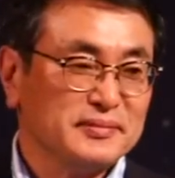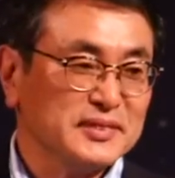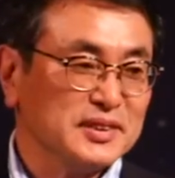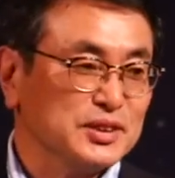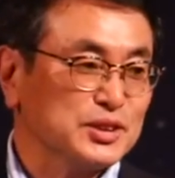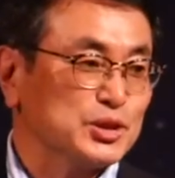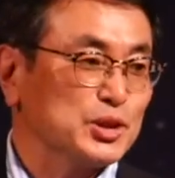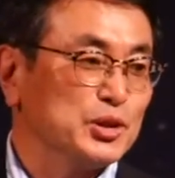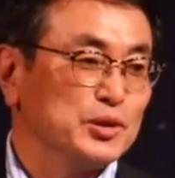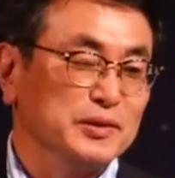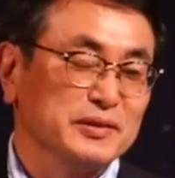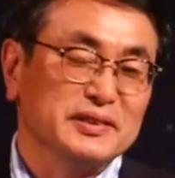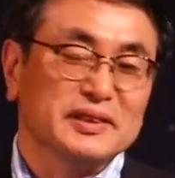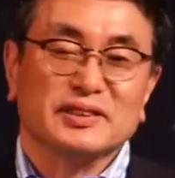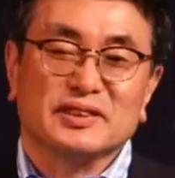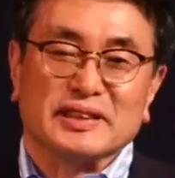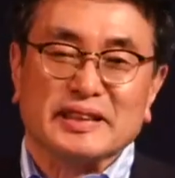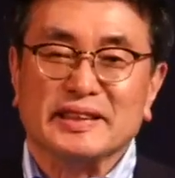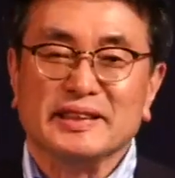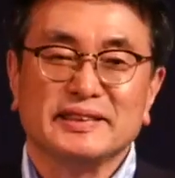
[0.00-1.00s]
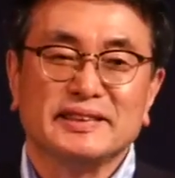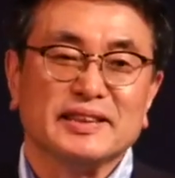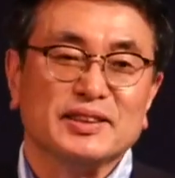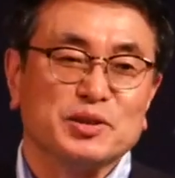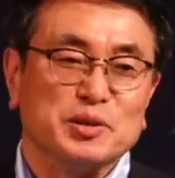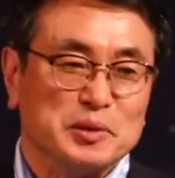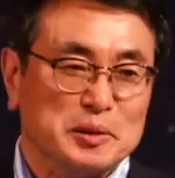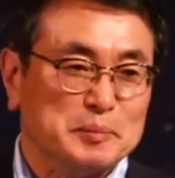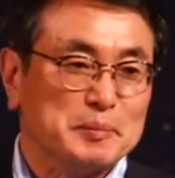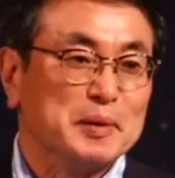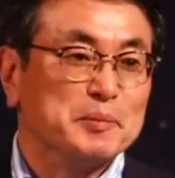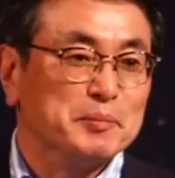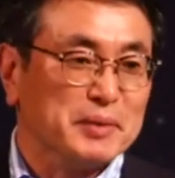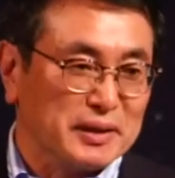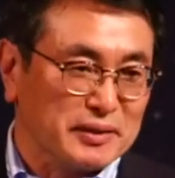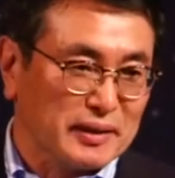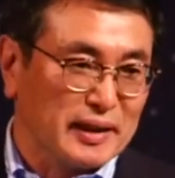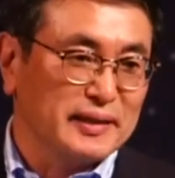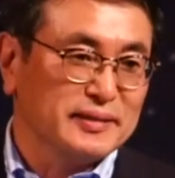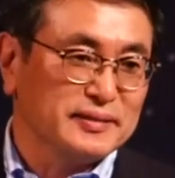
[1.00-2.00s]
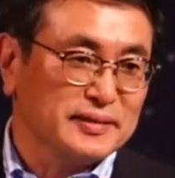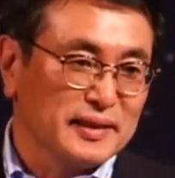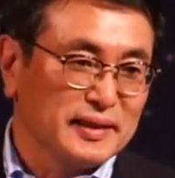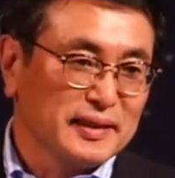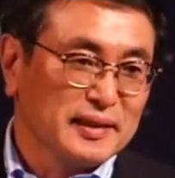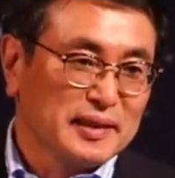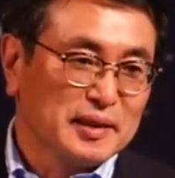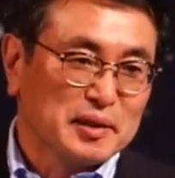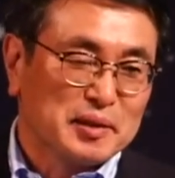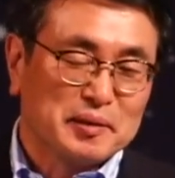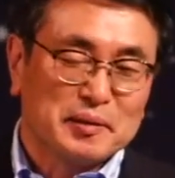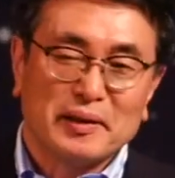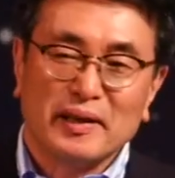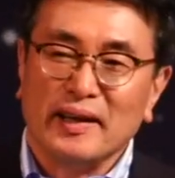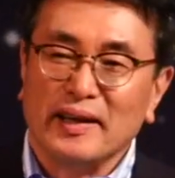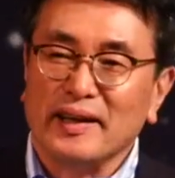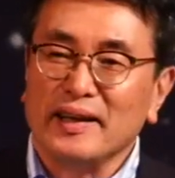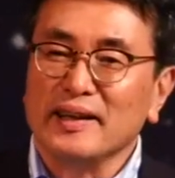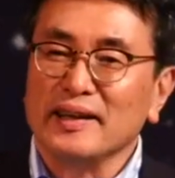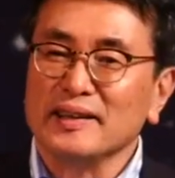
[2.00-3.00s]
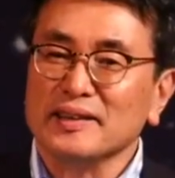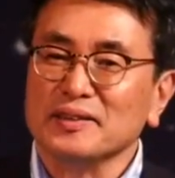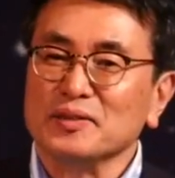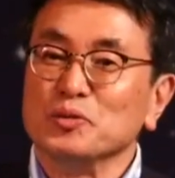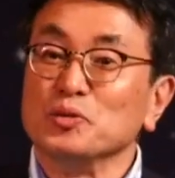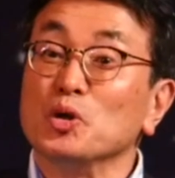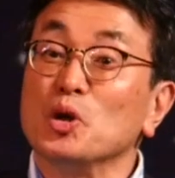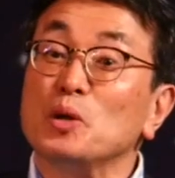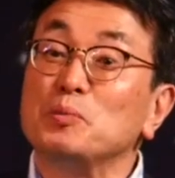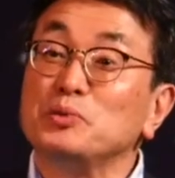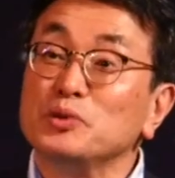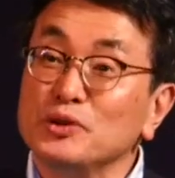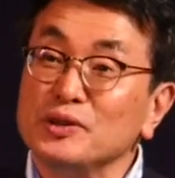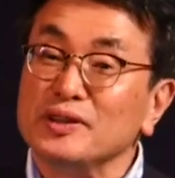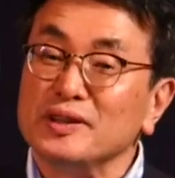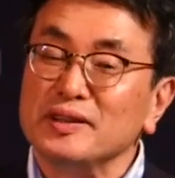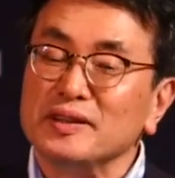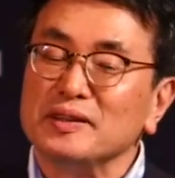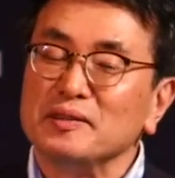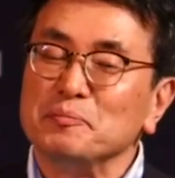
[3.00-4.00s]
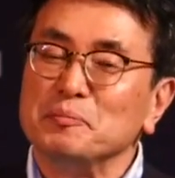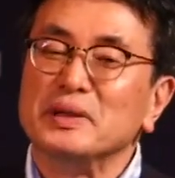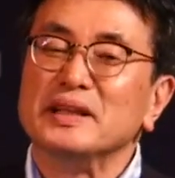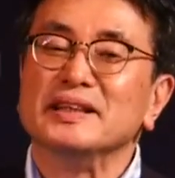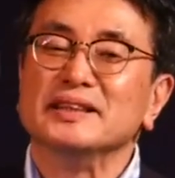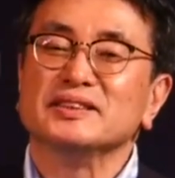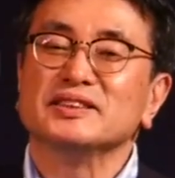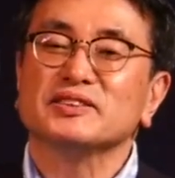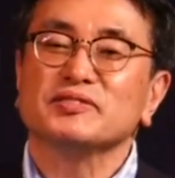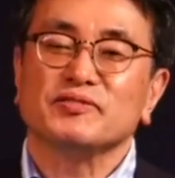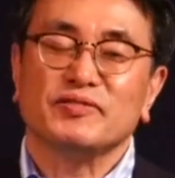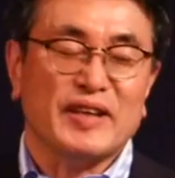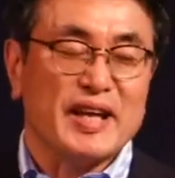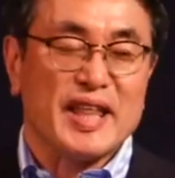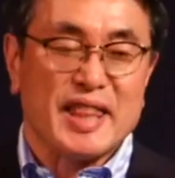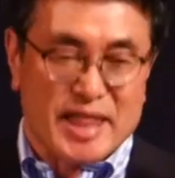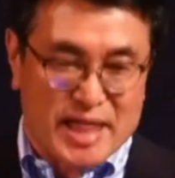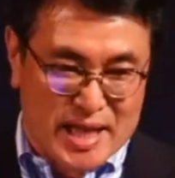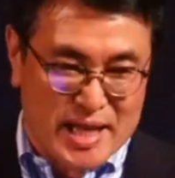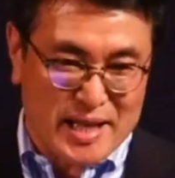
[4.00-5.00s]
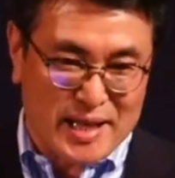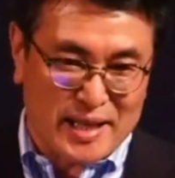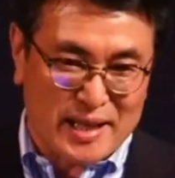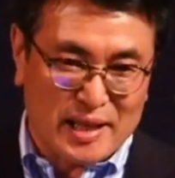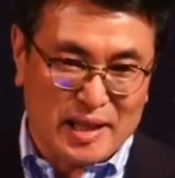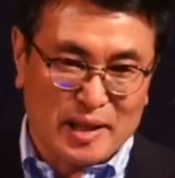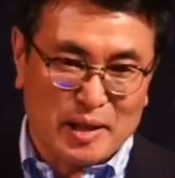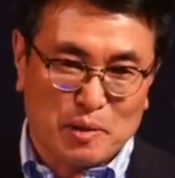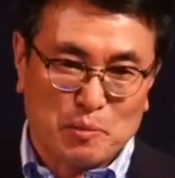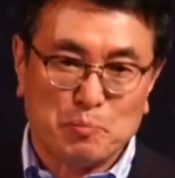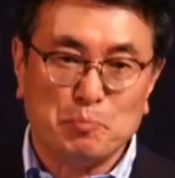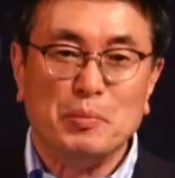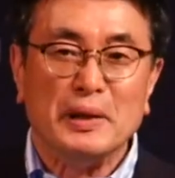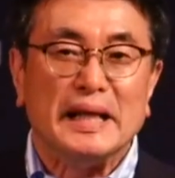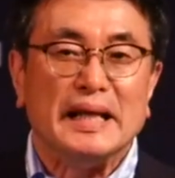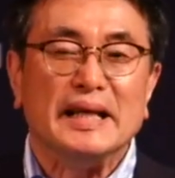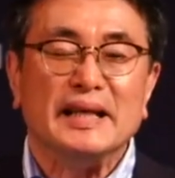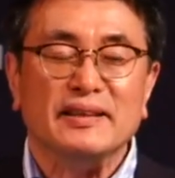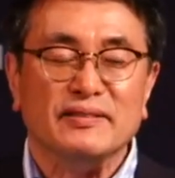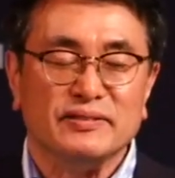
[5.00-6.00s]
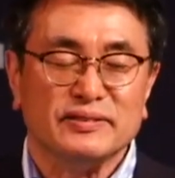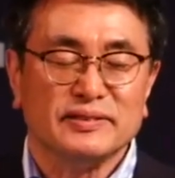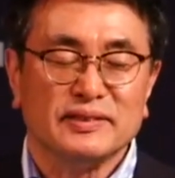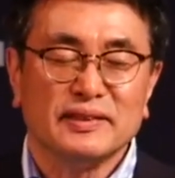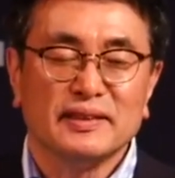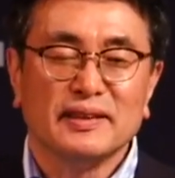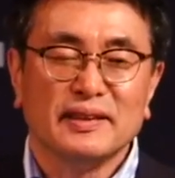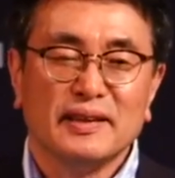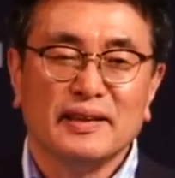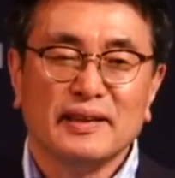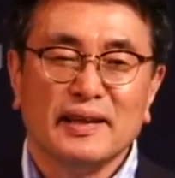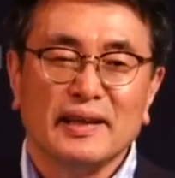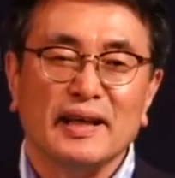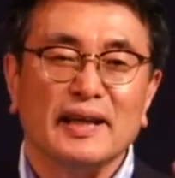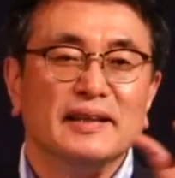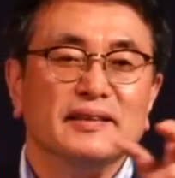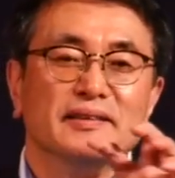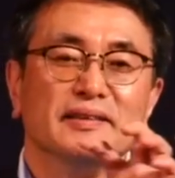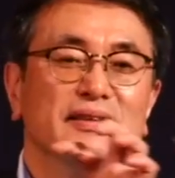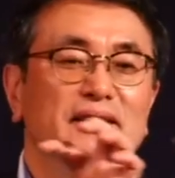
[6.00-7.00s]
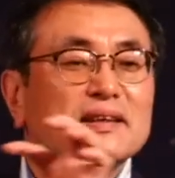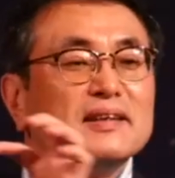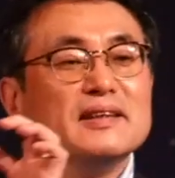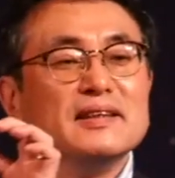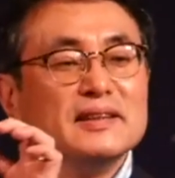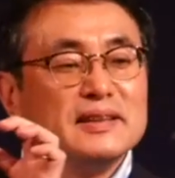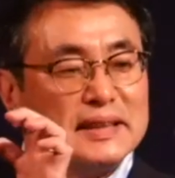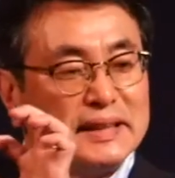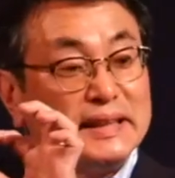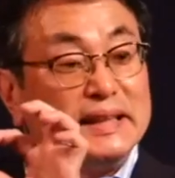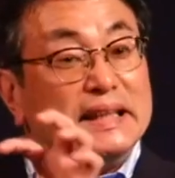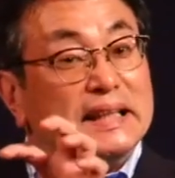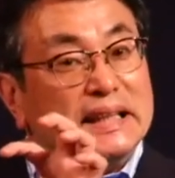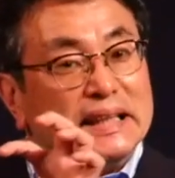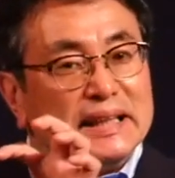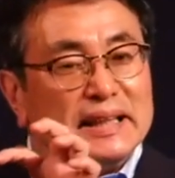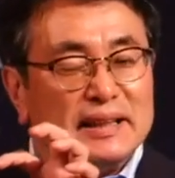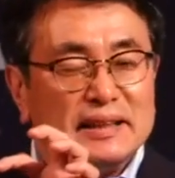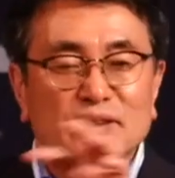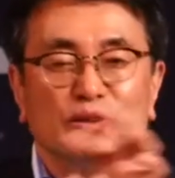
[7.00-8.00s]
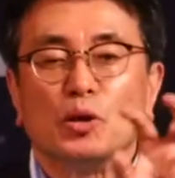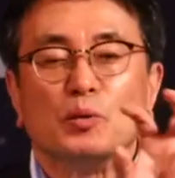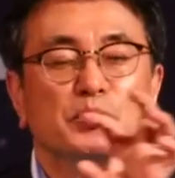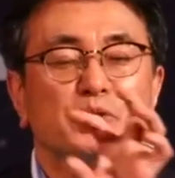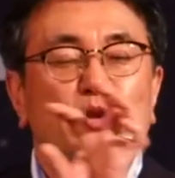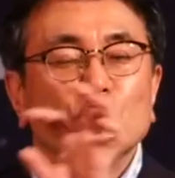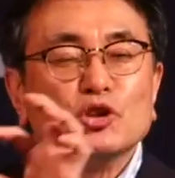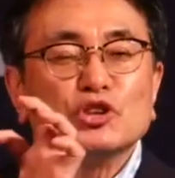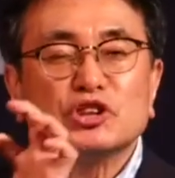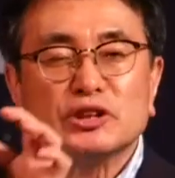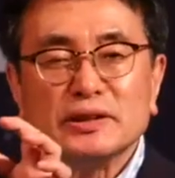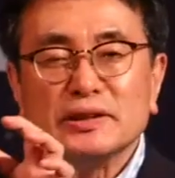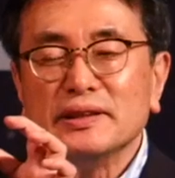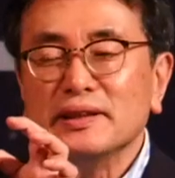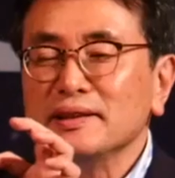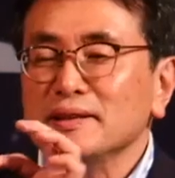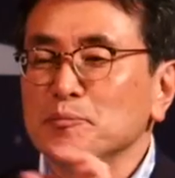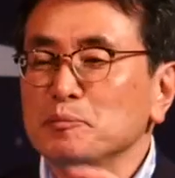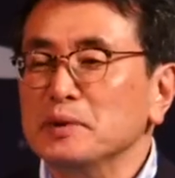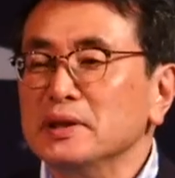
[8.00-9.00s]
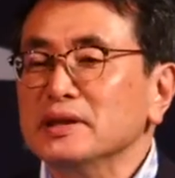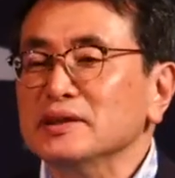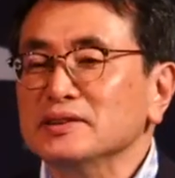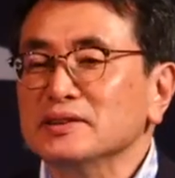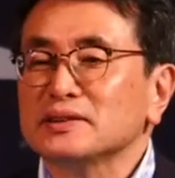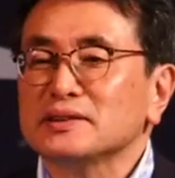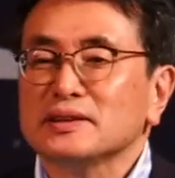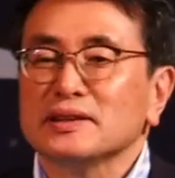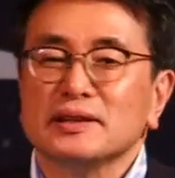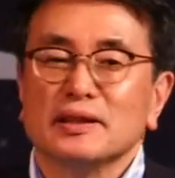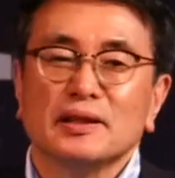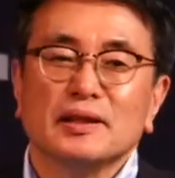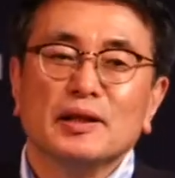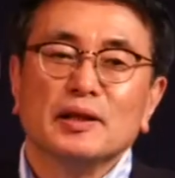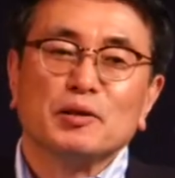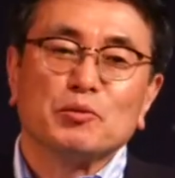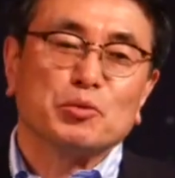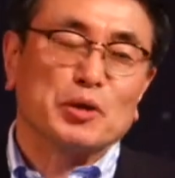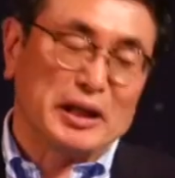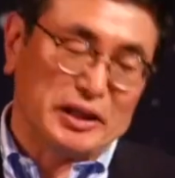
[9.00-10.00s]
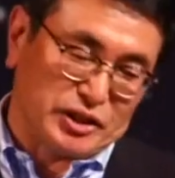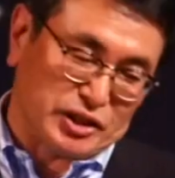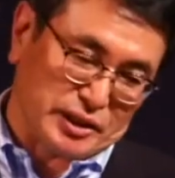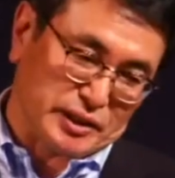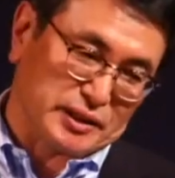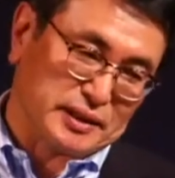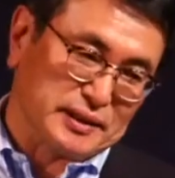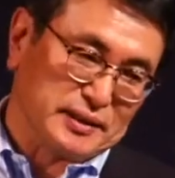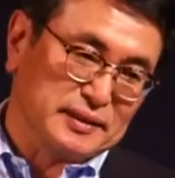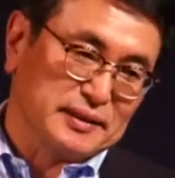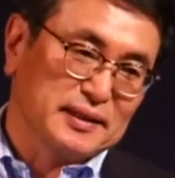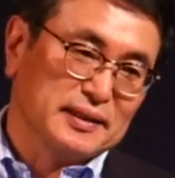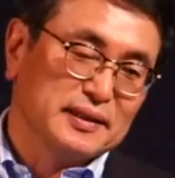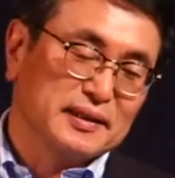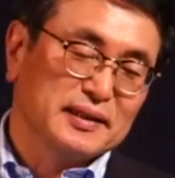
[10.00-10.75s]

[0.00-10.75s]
So it's easy to remember, right? Uh, nobu means faith, believe. And Gi Nobuyoshi means righteous.